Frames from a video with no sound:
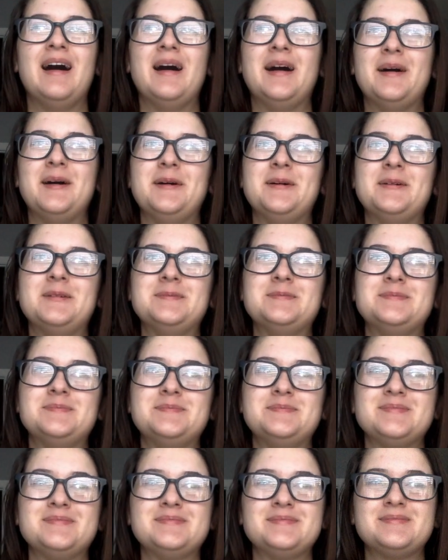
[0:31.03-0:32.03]
Um,
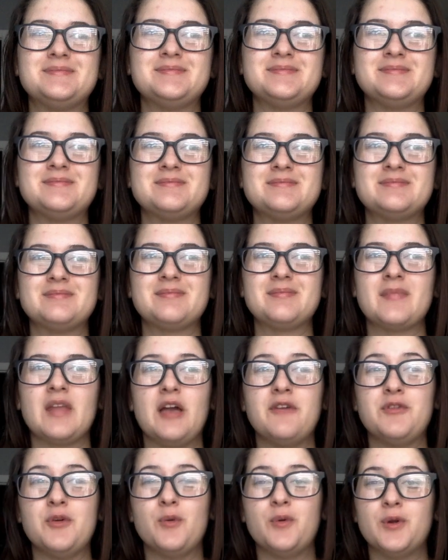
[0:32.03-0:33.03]

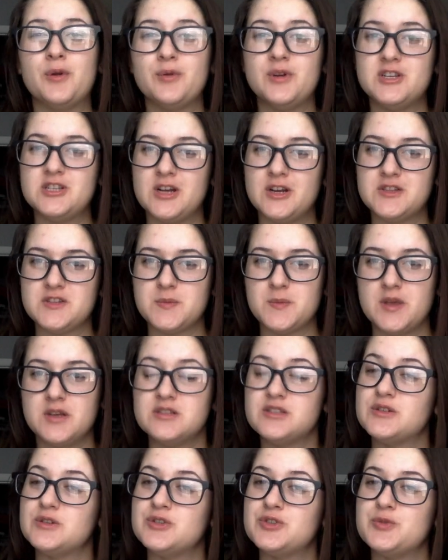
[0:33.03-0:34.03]
if you want to reach out to me
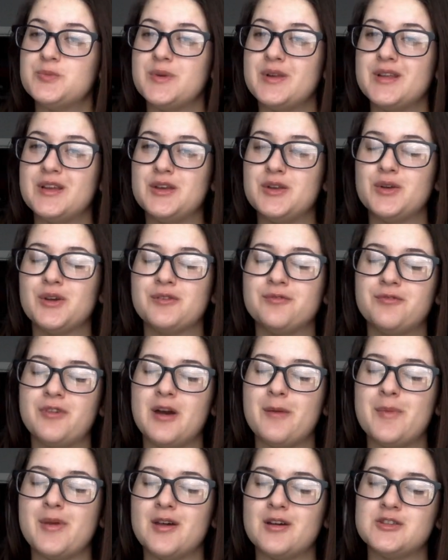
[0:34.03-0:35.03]
on social media, you can
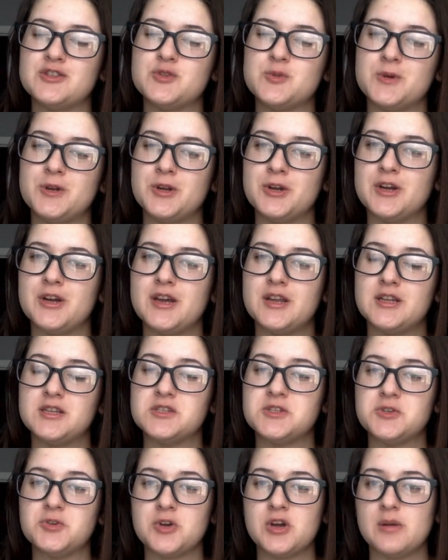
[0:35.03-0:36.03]
find me on Twitter and
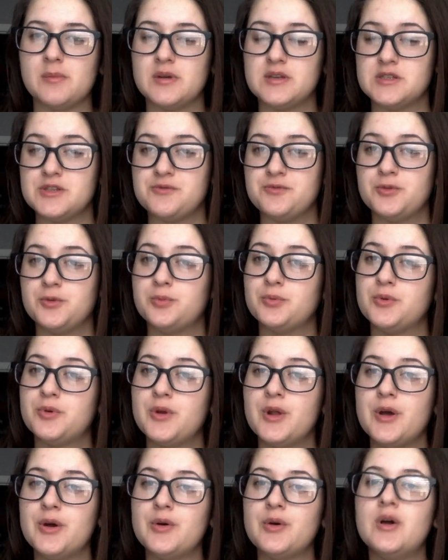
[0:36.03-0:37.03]
Instagram at Sinful
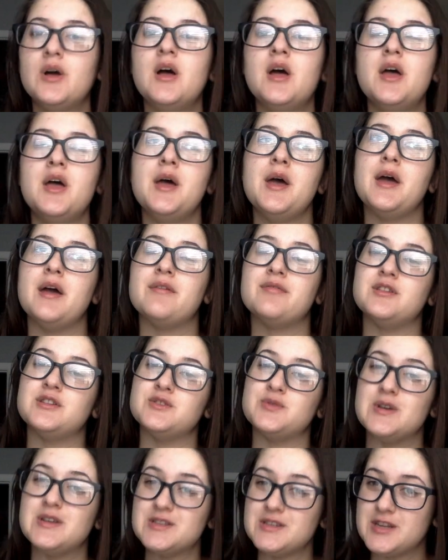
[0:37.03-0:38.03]
Pluto. If
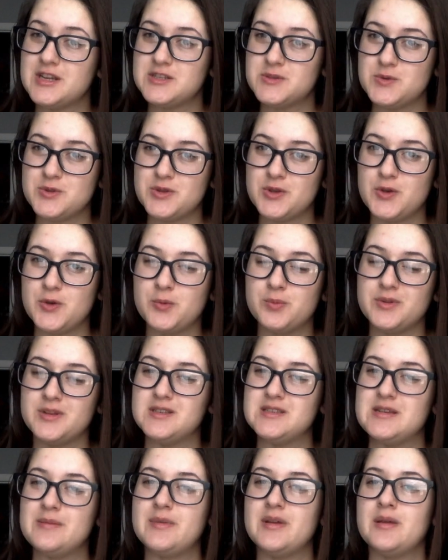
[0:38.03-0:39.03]
this resonates with you,
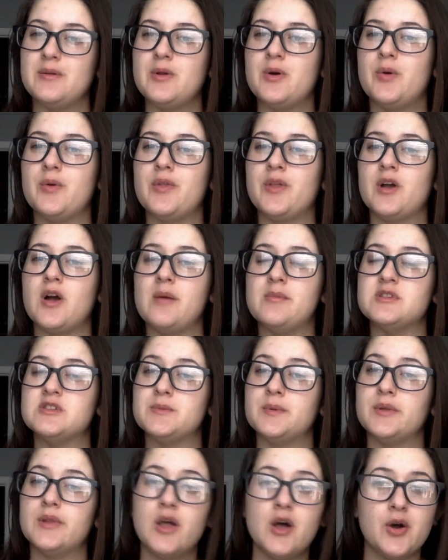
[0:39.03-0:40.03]
please let me know in the
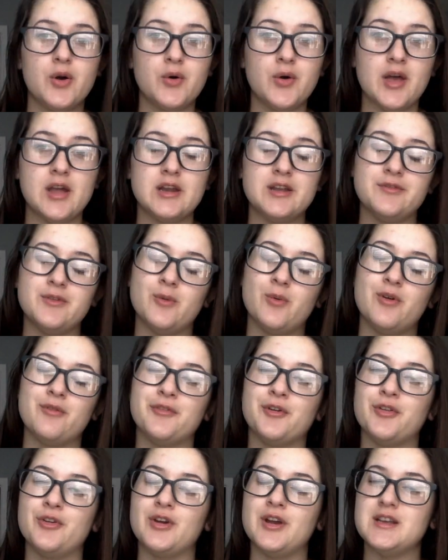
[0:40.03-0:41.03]
comments below. And if you want
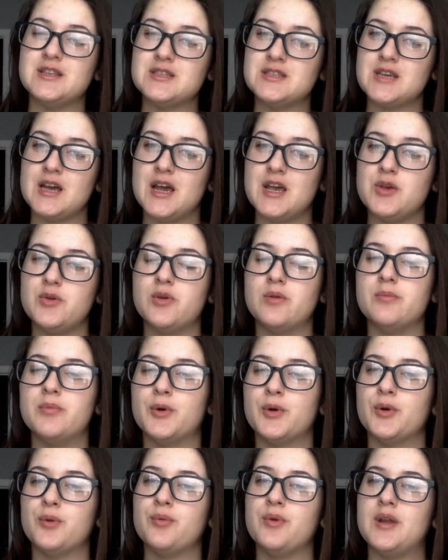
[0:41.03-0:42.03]
further insight, you can
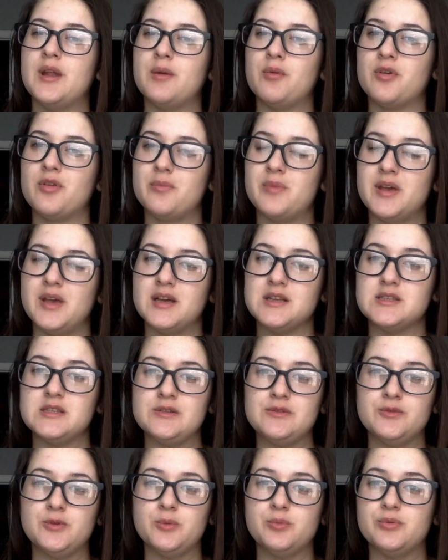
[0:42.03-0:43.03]
book a reading with me at
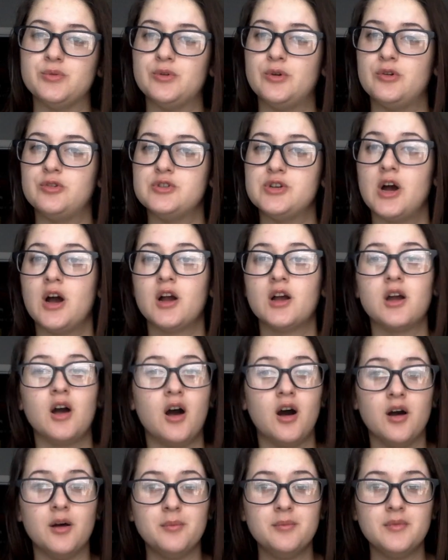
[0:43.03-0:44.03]
Sinful Pluto dot
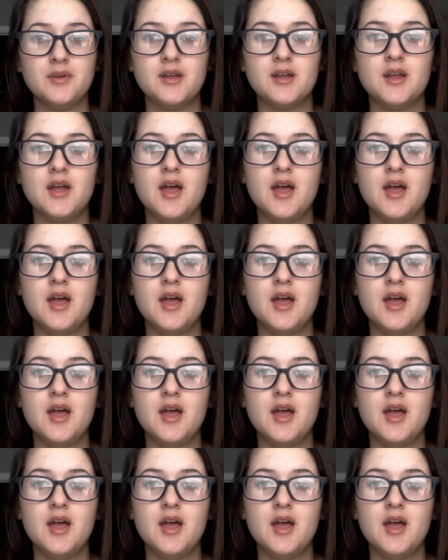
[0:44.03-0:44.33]
com.